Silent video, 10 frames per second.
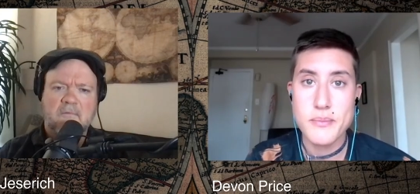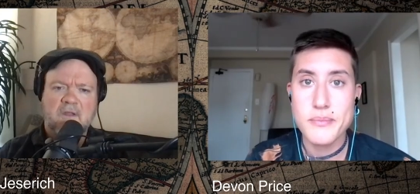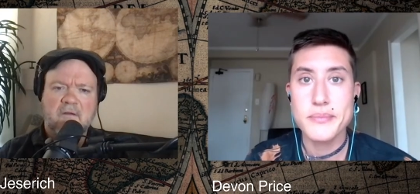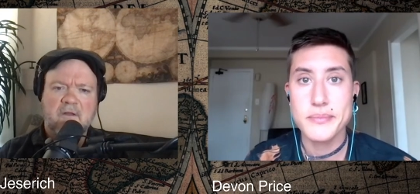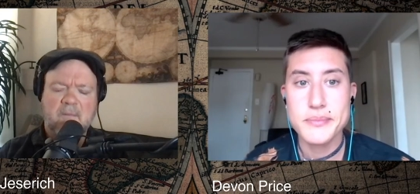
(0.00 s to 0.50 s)

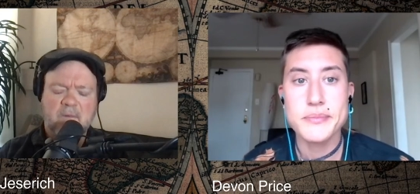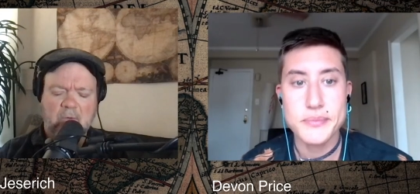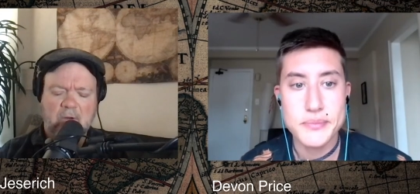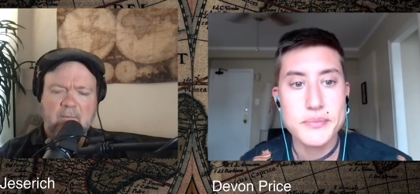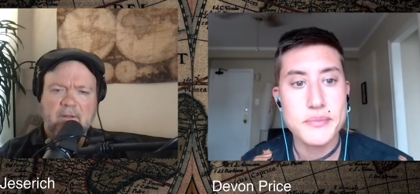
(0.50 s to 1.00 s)
Speaker 1: T- tell me
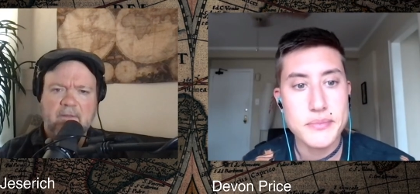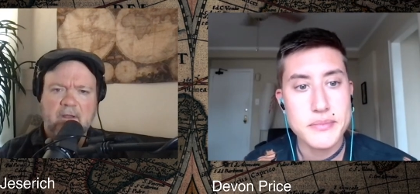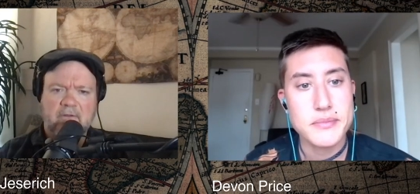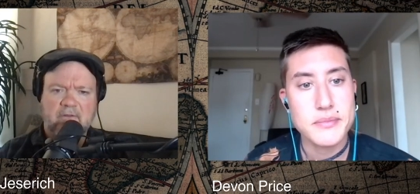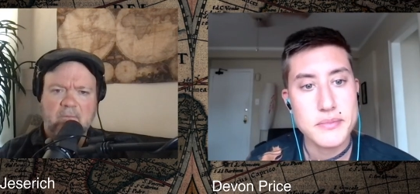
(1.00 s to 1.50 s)
more about the
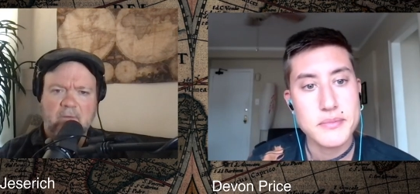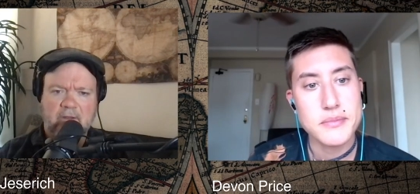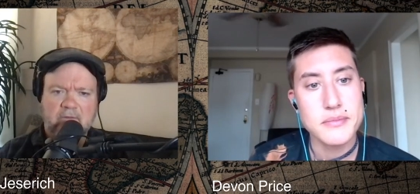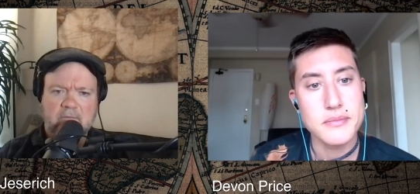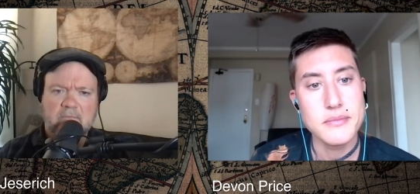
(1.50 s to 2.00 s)
autism
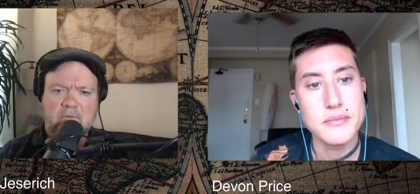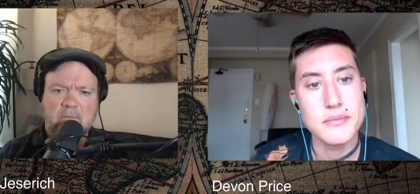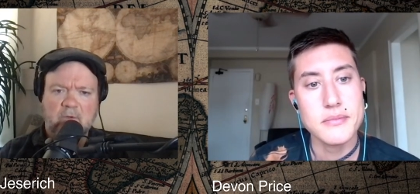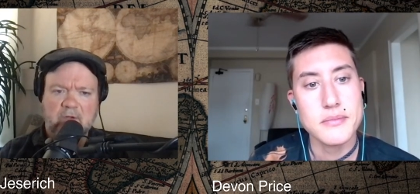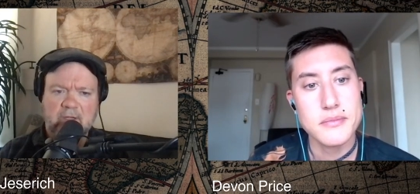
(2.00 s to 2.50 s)
rights
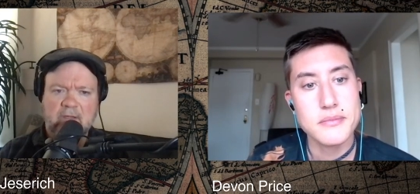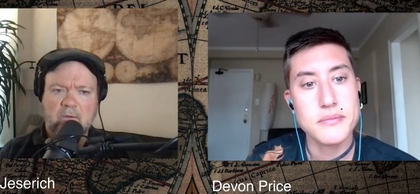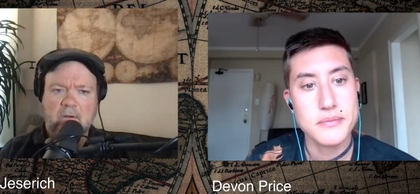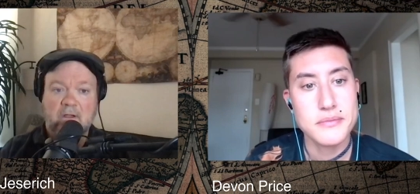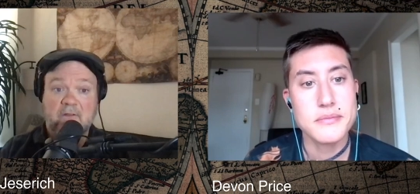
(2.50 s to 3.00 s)
community
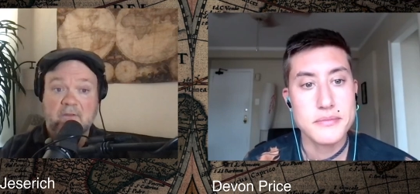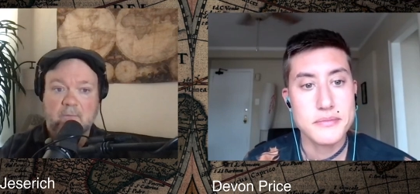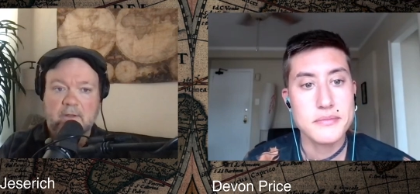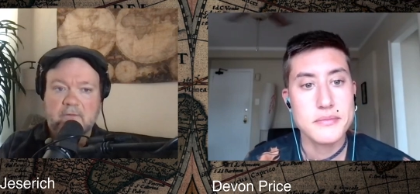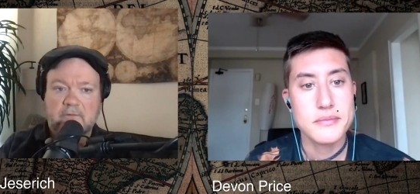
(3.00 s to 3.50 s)
or
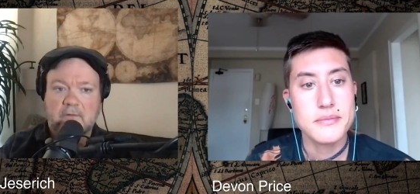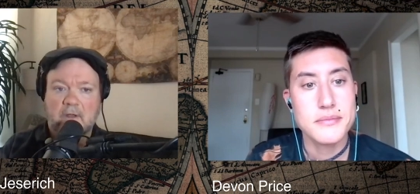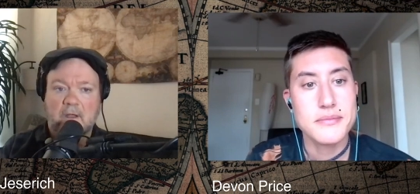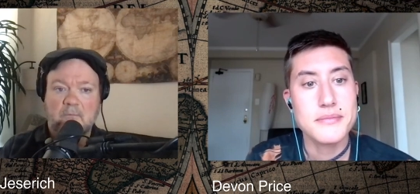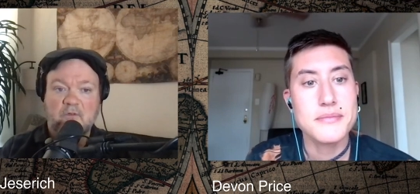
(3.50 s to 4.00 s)
autism rights
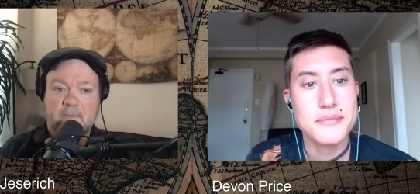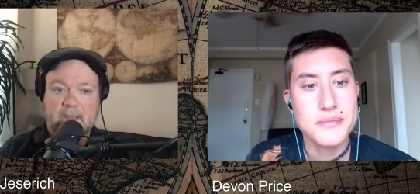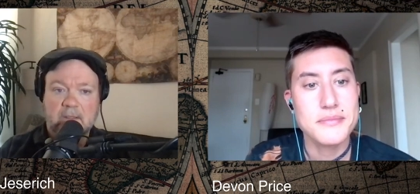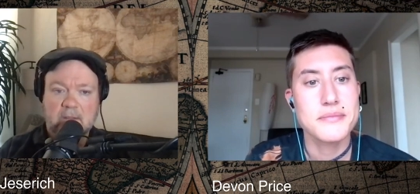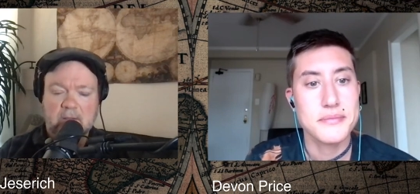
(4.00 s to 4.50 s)
uh,
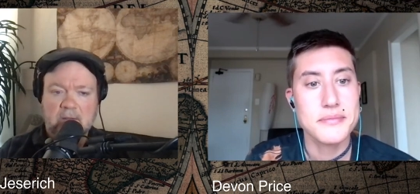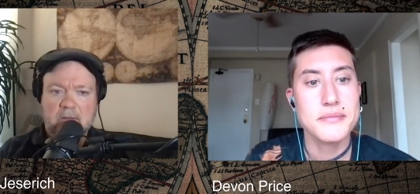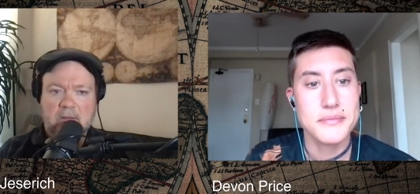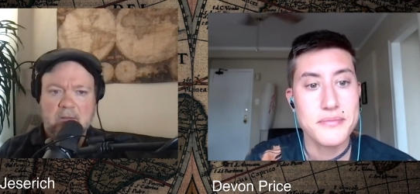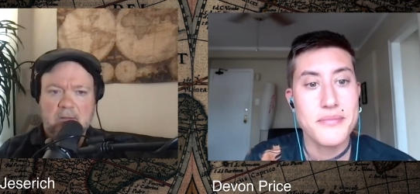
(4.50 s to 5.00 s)
movement.
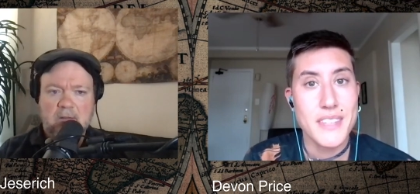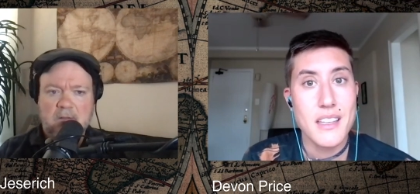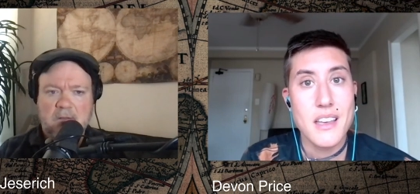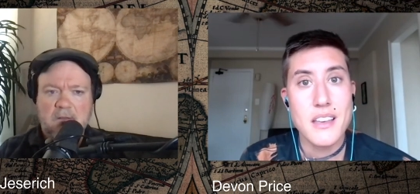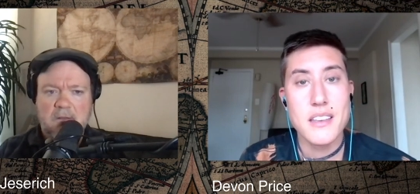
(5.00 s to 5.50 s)

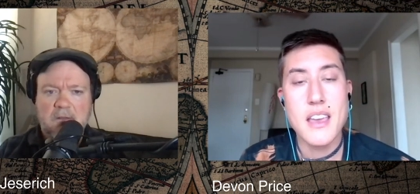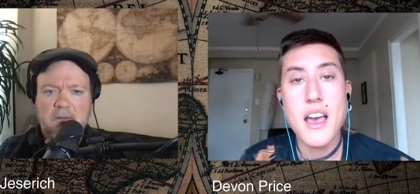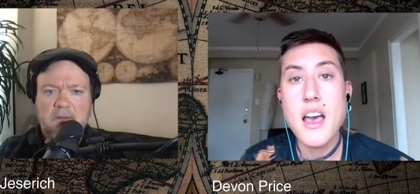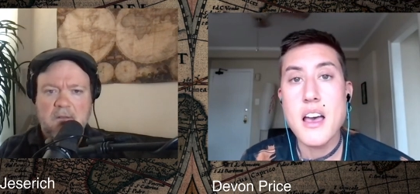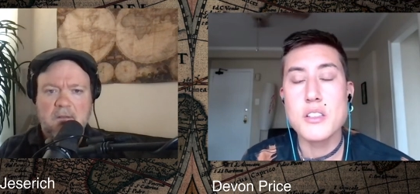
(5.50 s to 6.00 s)

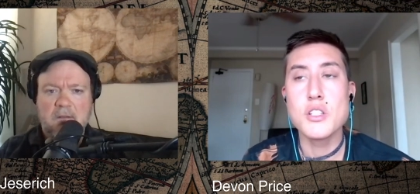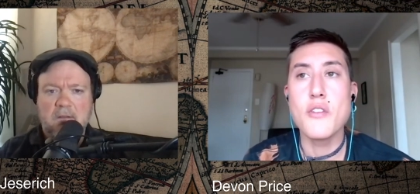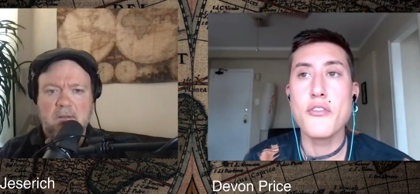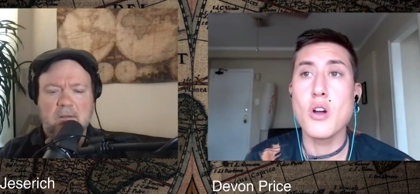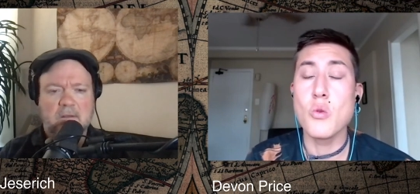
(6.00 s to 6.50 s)
Speaker 2: Yeah,
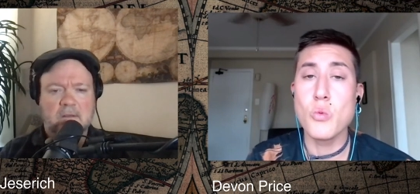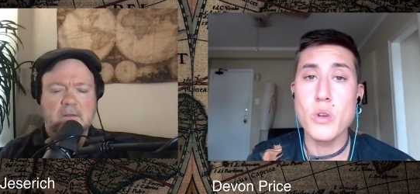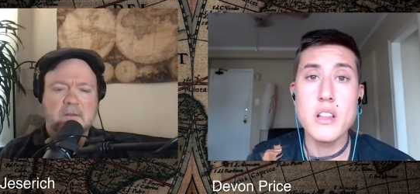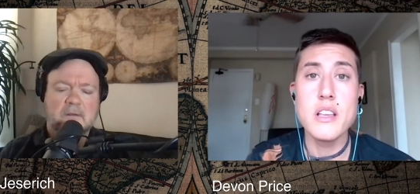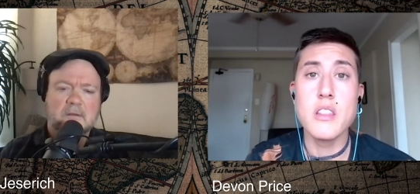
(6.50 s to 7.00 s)
so for a
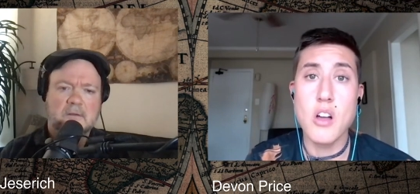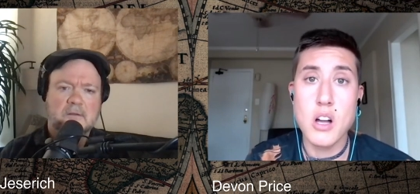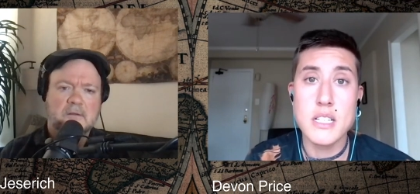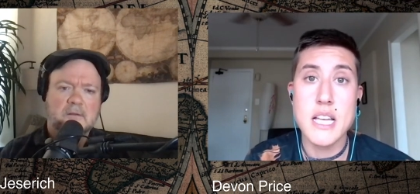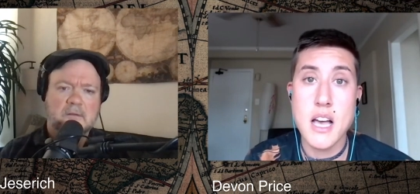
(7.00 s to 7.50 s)
really
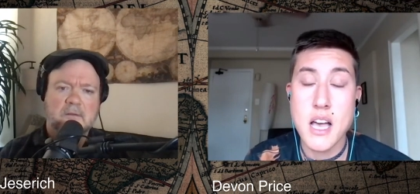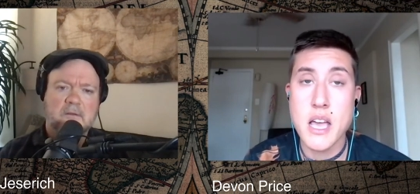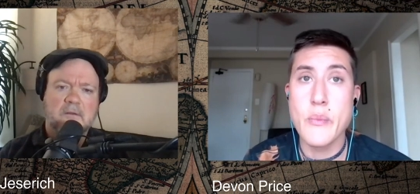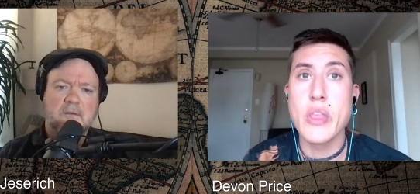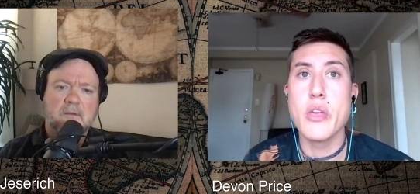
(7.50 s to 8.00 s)
long
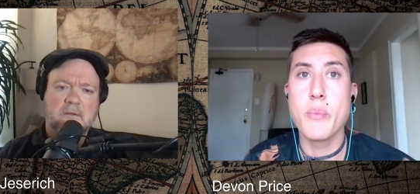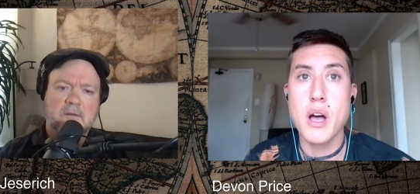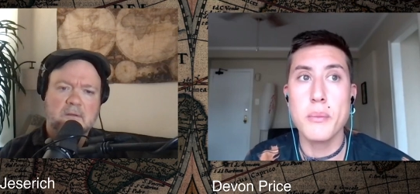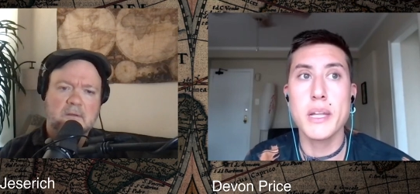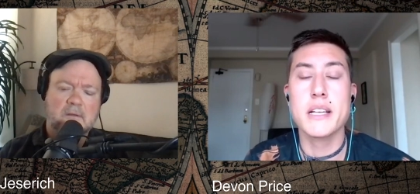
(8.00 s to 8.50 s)
time, the
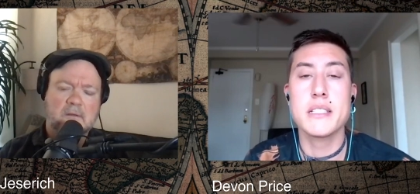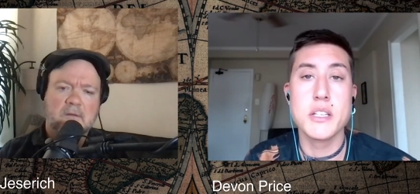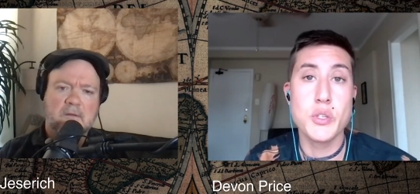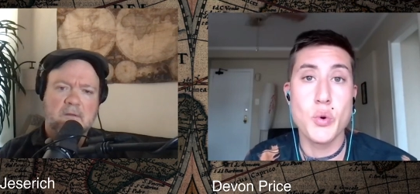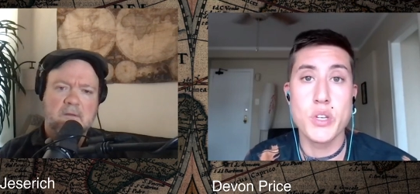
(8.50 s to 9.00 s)
public
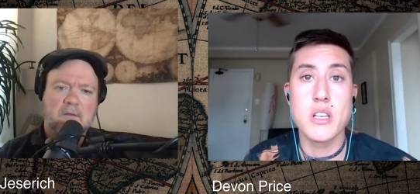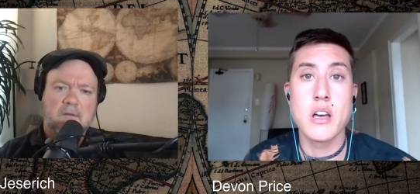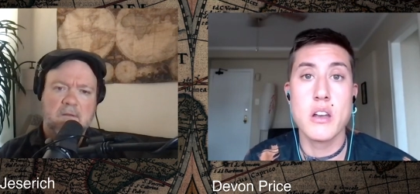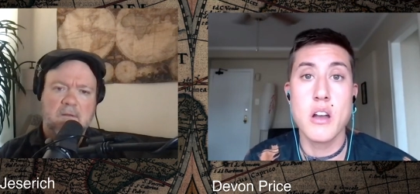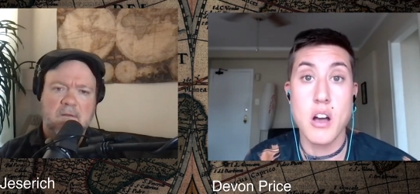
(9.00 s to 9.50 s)
discourse
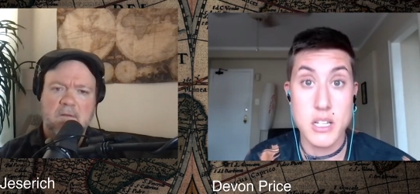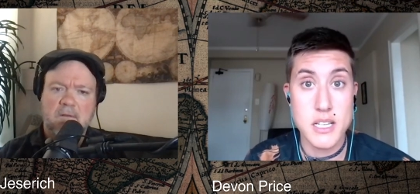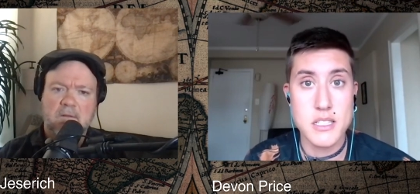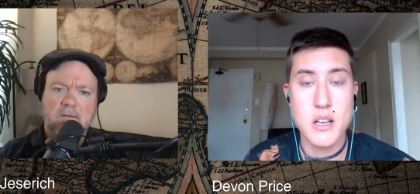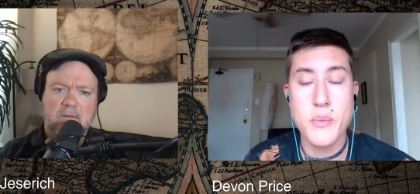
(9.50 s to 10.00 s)
on
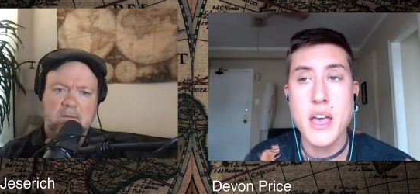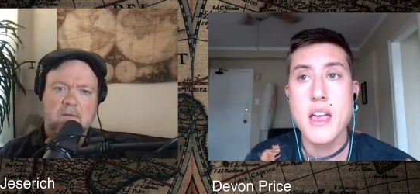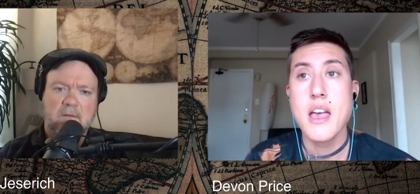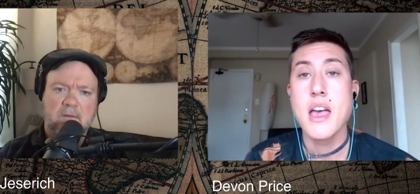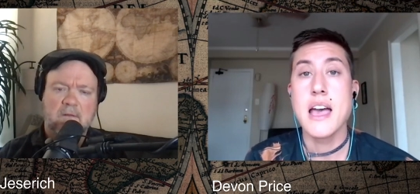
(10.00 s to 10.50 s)
autism
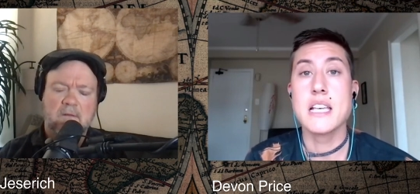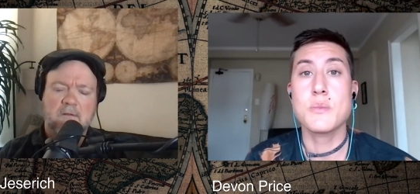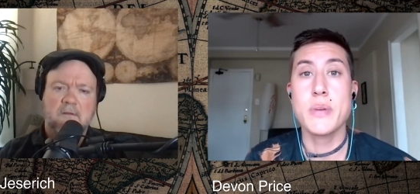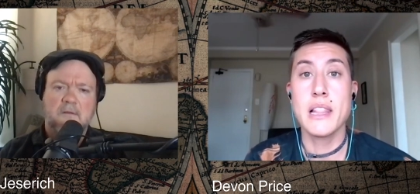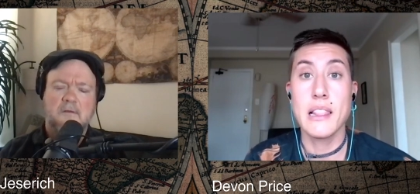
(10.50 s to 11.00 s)
has been